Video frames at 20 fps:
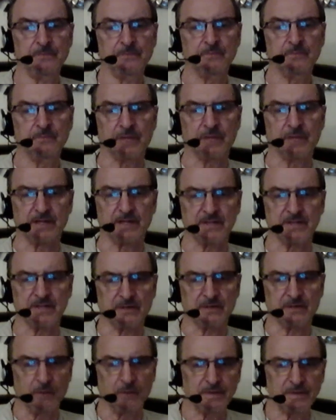But I said, the
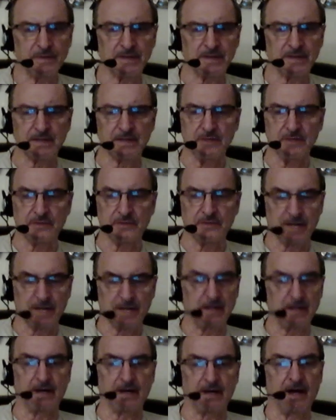one thing that you
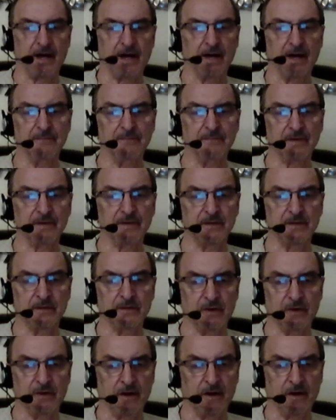cannot have in your
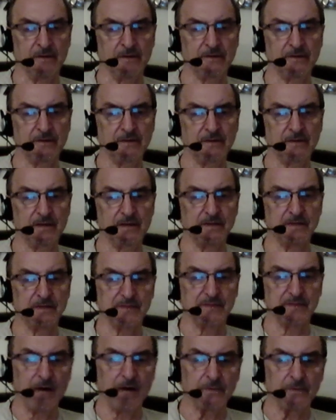heart is
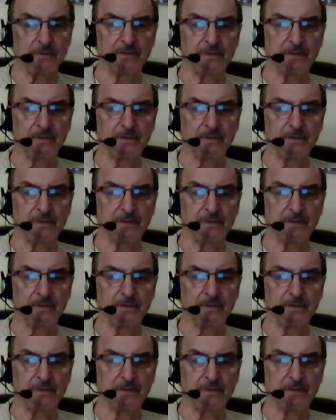doubt.